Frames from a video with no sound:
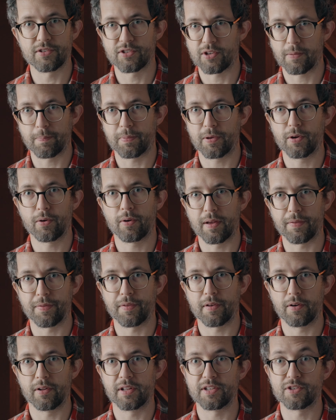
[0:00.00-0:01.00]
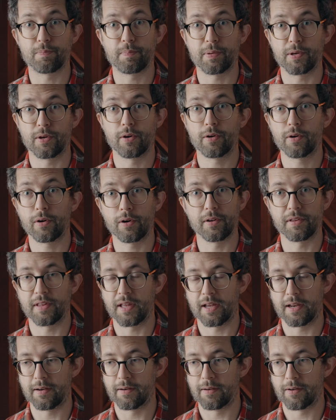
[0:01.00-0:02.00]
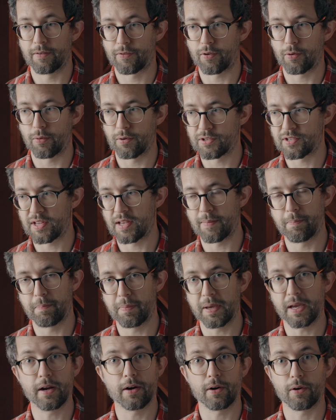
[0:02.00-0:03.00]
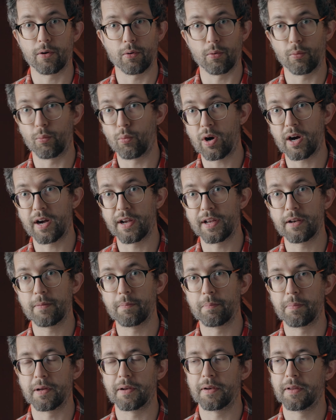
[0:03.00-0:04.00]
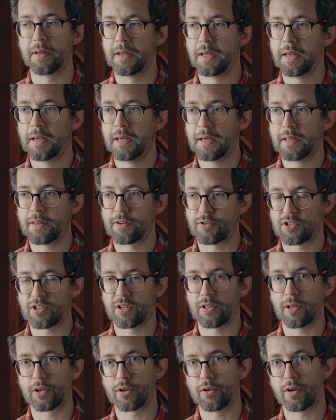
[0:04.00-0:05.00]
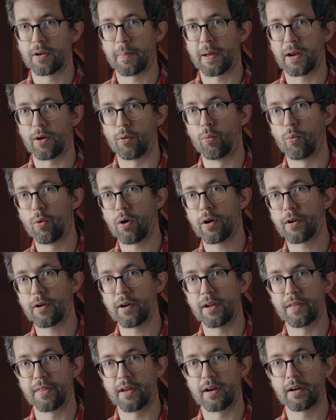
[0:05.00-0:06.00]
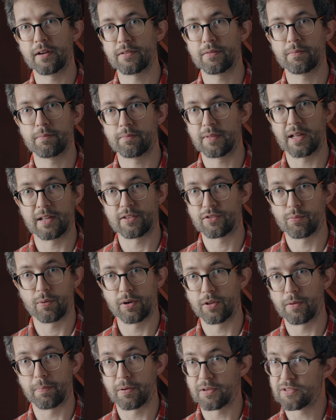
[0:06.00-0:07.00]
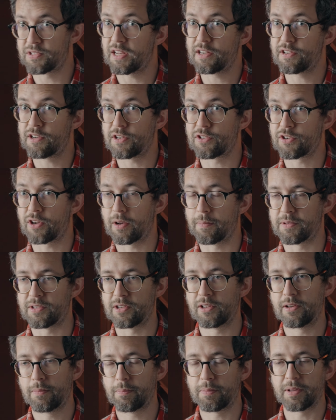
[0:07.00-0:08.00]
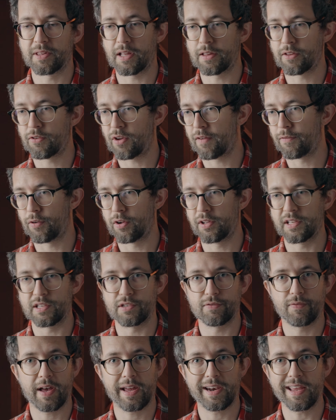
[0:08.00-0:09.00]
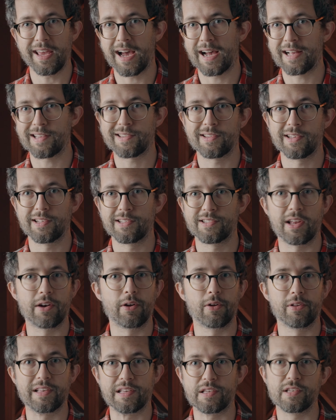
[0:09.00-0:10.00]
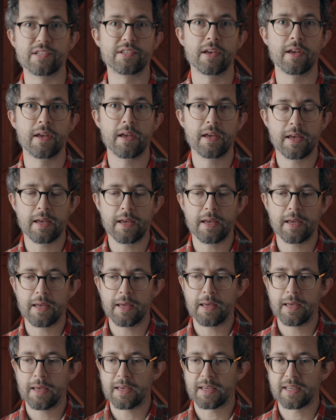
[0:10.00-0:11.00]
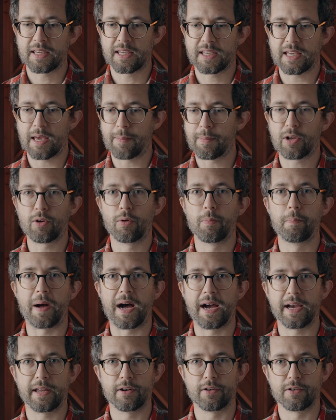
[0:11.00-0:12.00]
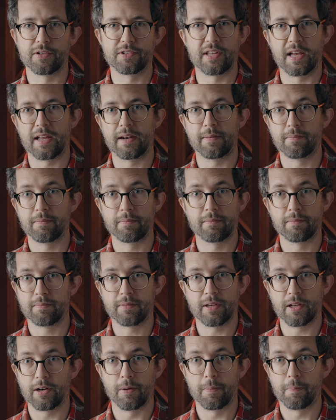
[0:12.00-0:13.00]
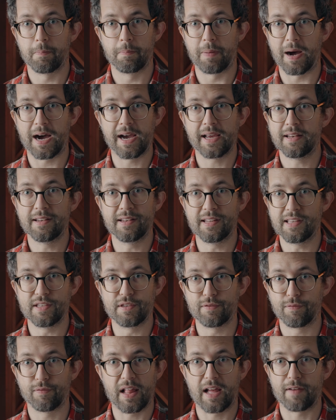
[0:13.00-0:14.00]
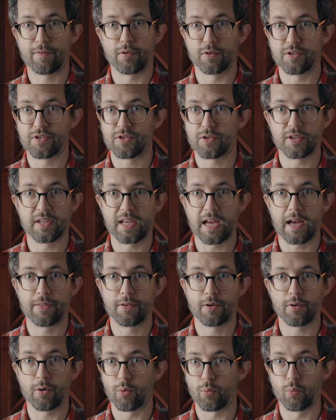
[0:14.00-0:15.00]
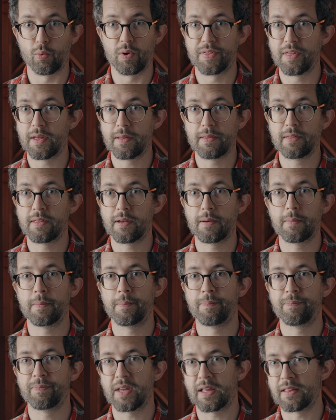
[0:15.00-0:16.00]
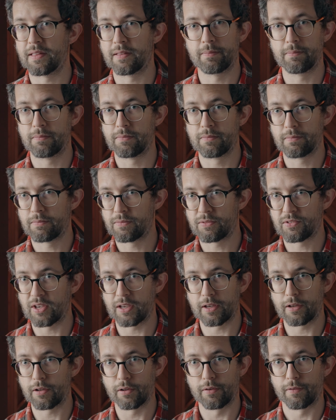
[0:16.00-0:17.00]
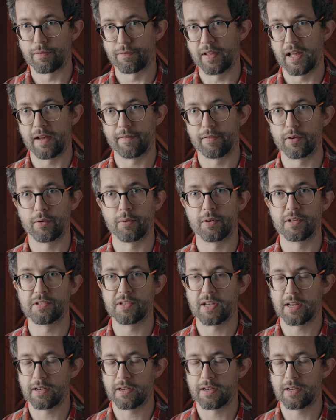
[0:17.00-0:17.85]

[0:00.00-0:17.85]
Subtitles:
It's not pure ethanol. It's purer than, of course, beer or wine, but there's still a good amount of water in there. That's where the percentage comes in. But then you have all these fatty acids and all these chemical binders that, you know, bind these flavonoids together or within them, and singular flavonoids.